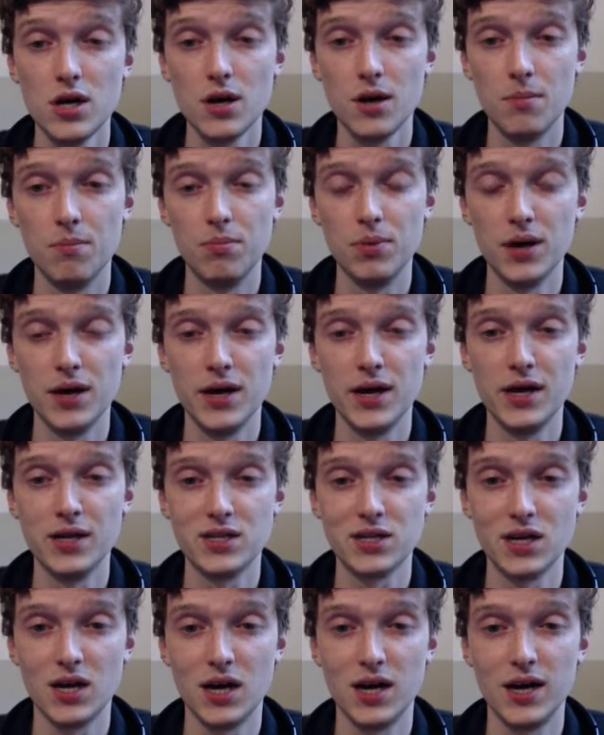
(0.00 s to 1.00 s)
but
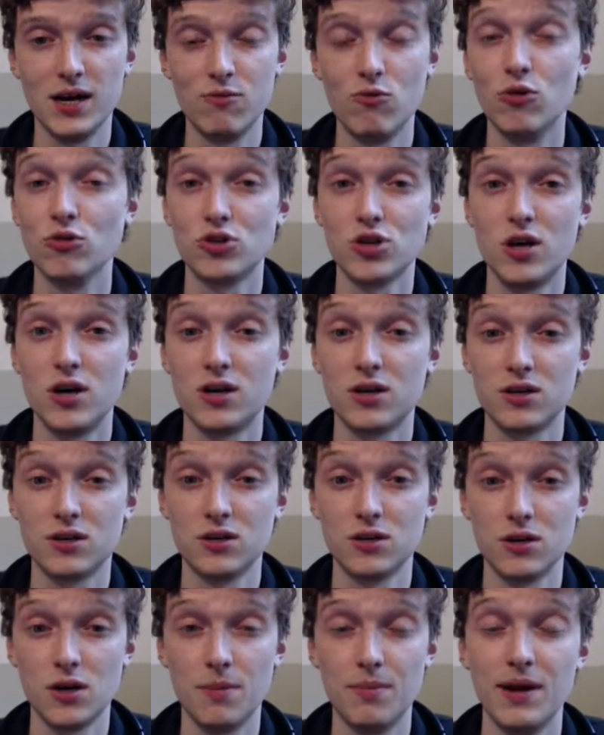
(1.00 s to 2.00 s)
I won't talk
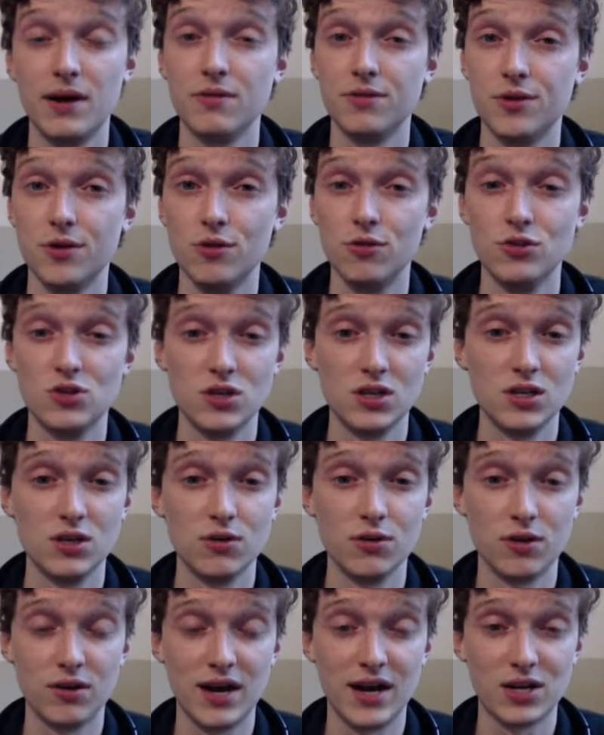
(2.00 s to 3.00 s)
about those until
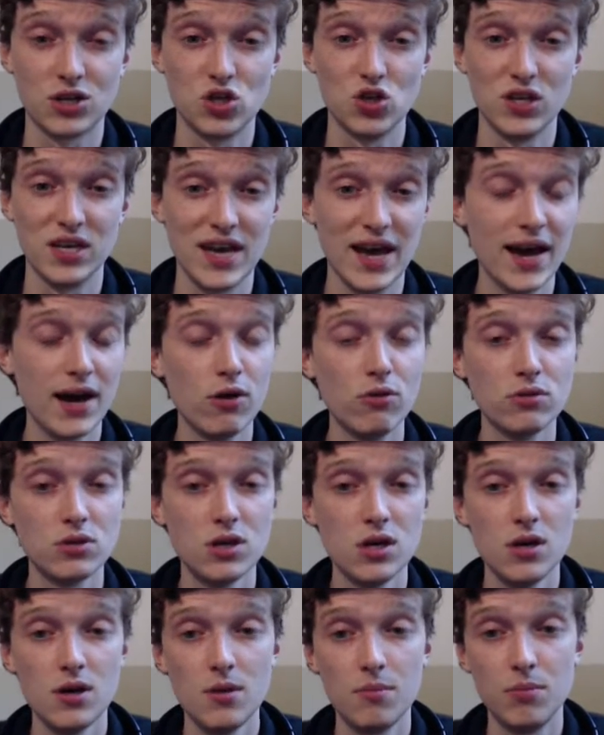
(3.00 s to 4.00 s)
they're actually out.
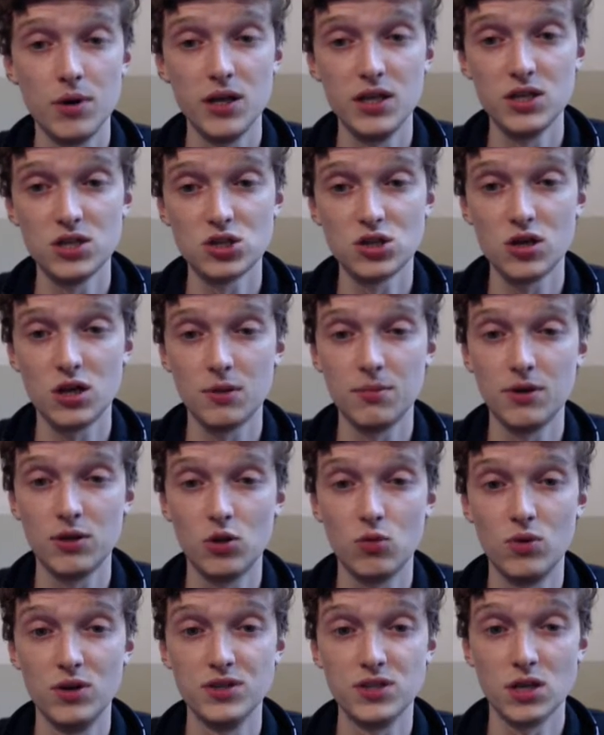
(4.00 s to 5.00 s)
But let's talk about the
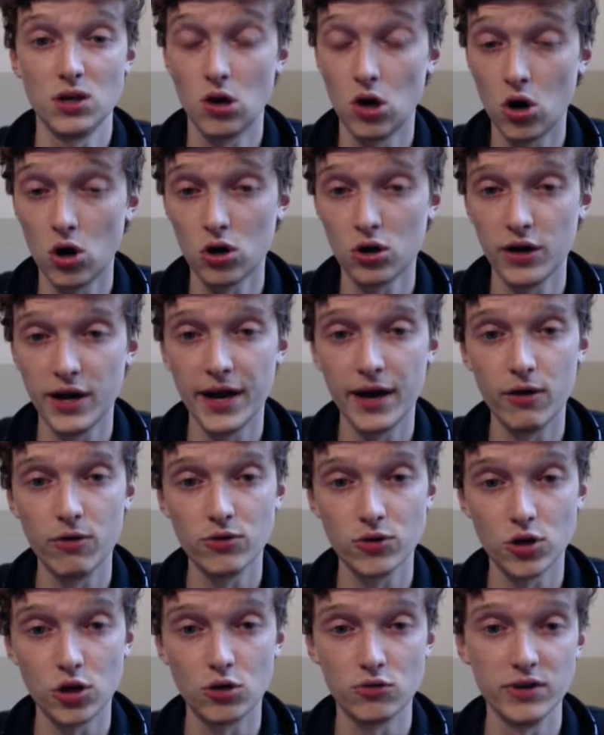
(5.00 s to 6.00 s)
ones that are out
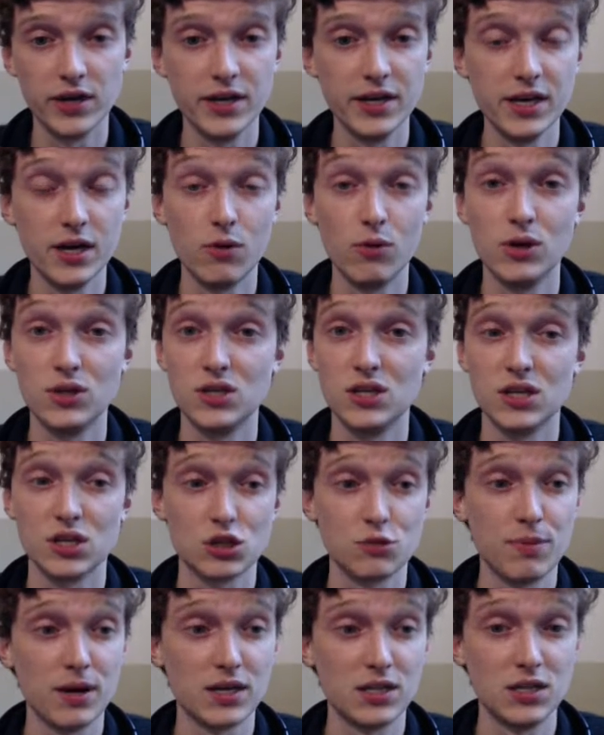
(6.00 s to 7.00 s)
already. I wasn't
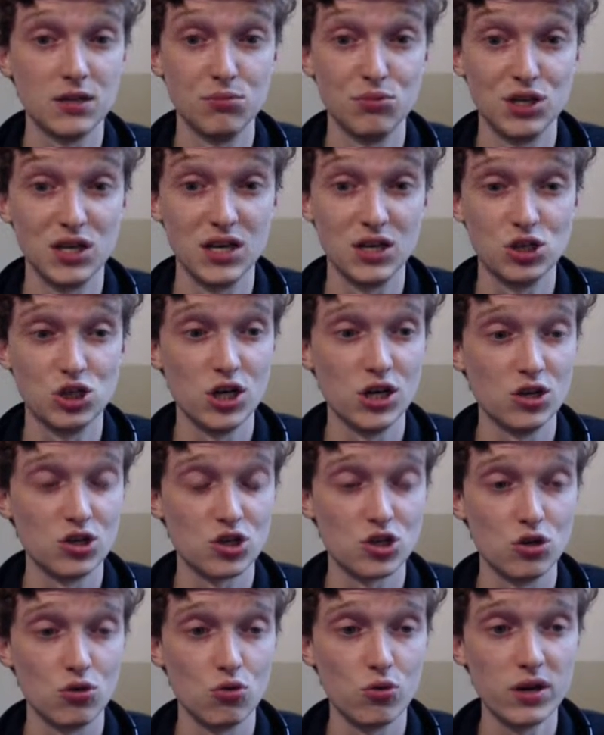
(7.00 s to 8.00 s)
expecting them to get changed
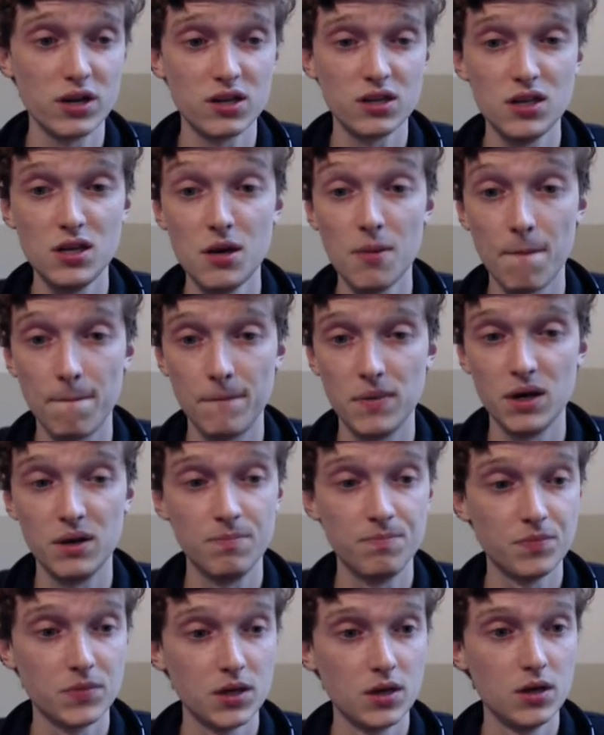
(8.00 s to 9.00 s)
so quickly,
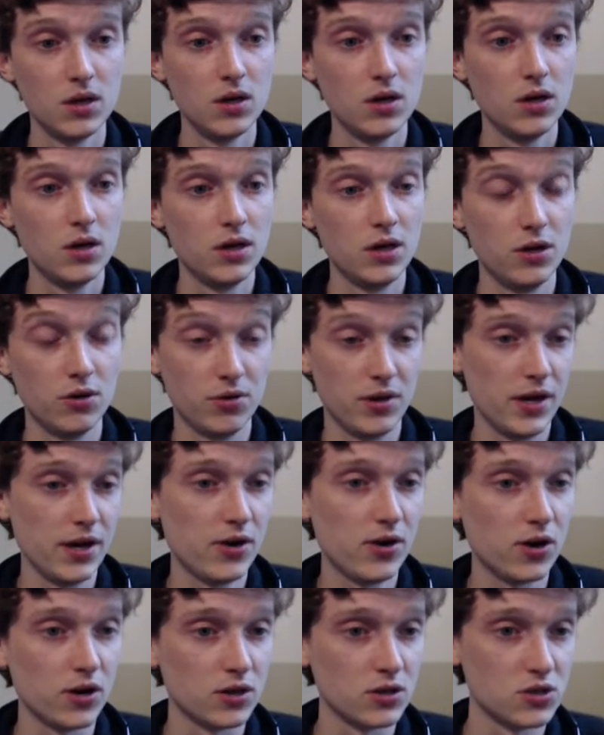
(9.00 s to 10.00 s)
but here they
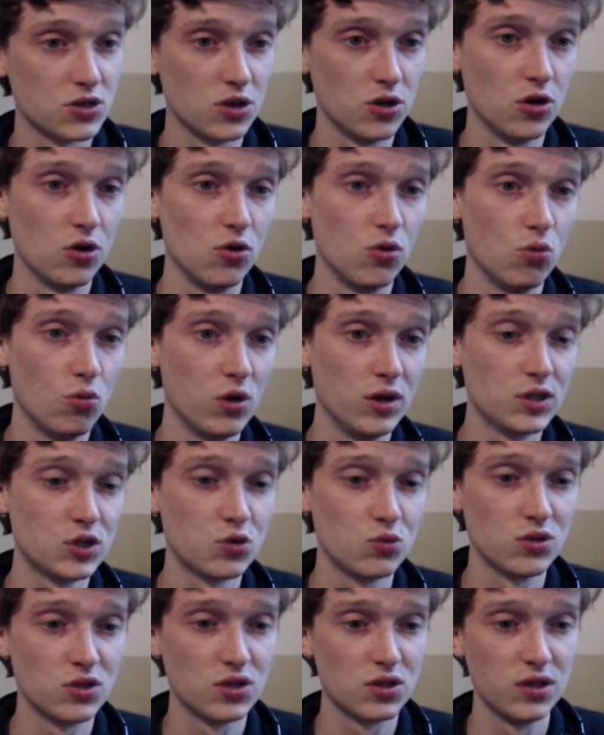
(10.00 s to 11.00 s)
are. So Once
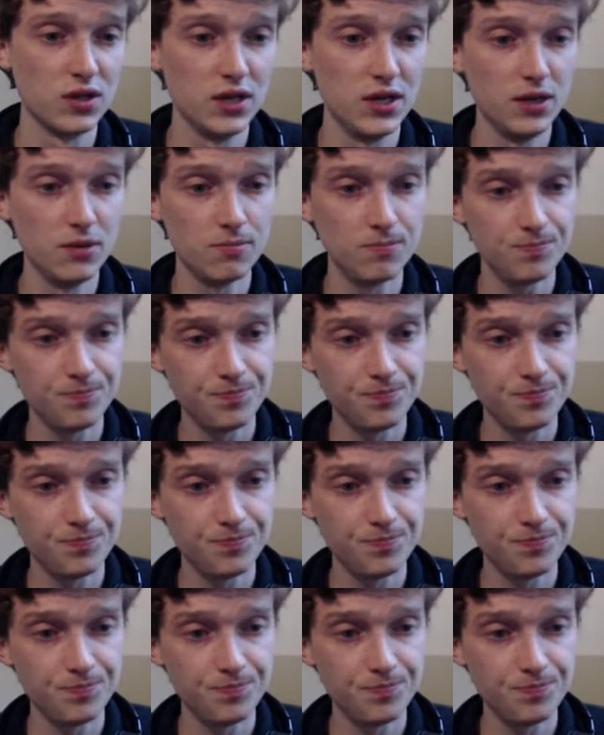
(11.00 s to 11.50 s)
Was Clean